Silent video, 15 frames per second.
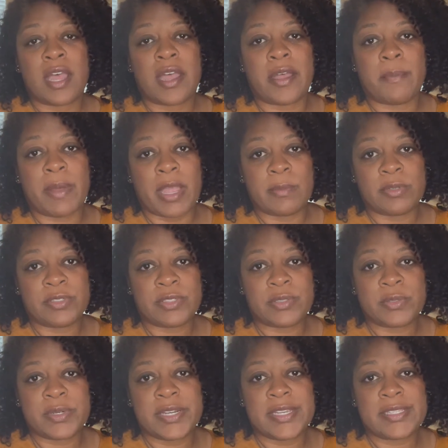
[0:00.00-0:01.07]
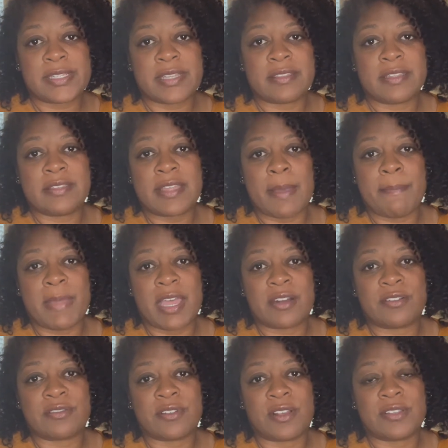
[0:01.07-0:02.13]
Bible stories. I think that
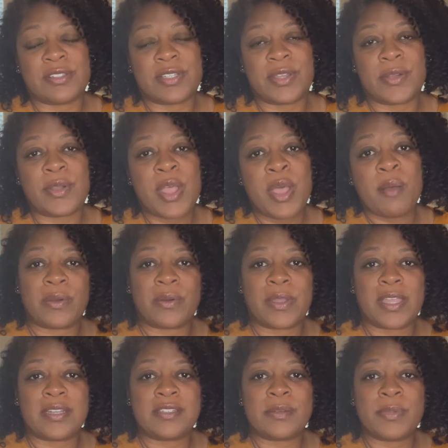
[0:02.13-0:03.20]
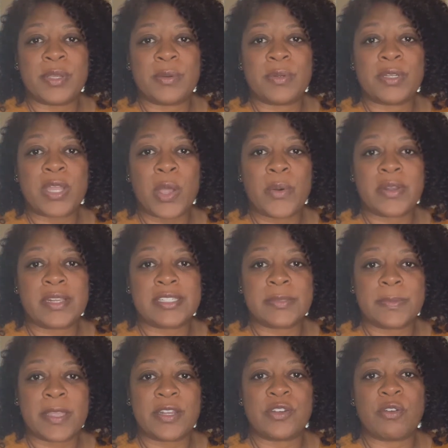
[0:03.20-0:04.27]
matters also. And to be able to go and
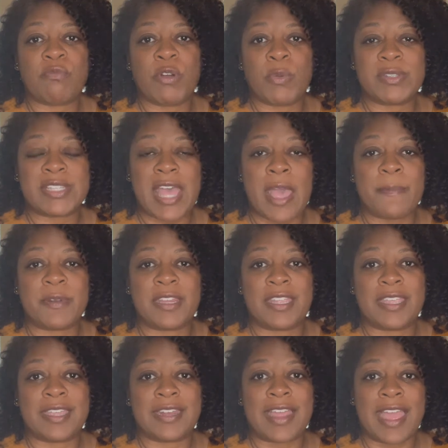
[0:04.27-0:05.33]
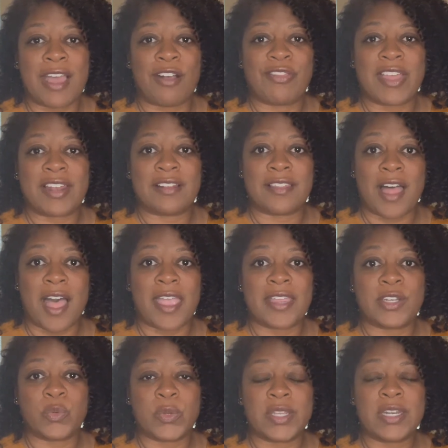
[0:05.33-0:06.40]
explain to her what was happening and how that
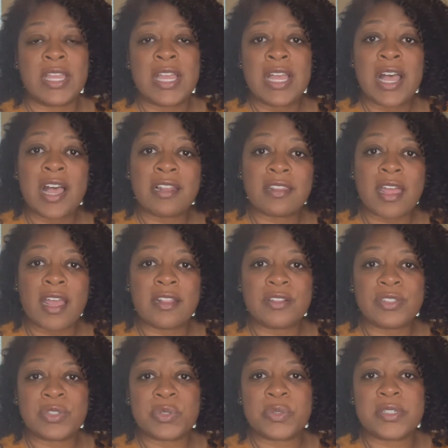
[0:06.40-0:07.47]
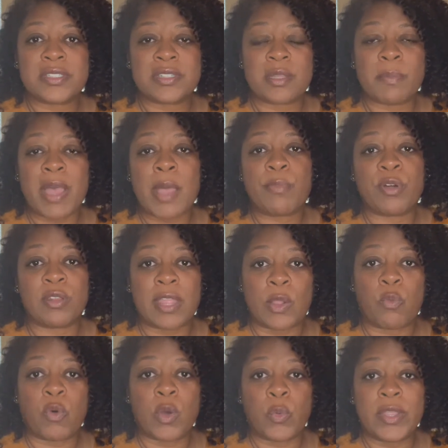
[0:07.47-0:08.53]
aligned with a lot of the stories in the Bible, and like
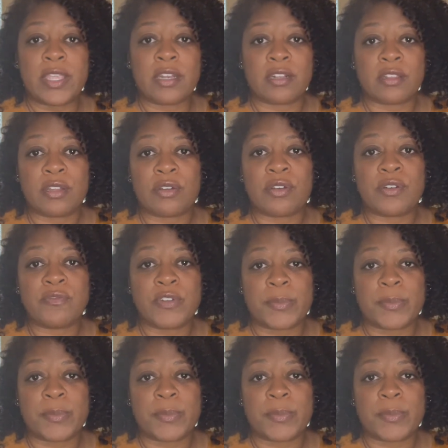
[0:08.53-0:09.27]
what we can learn from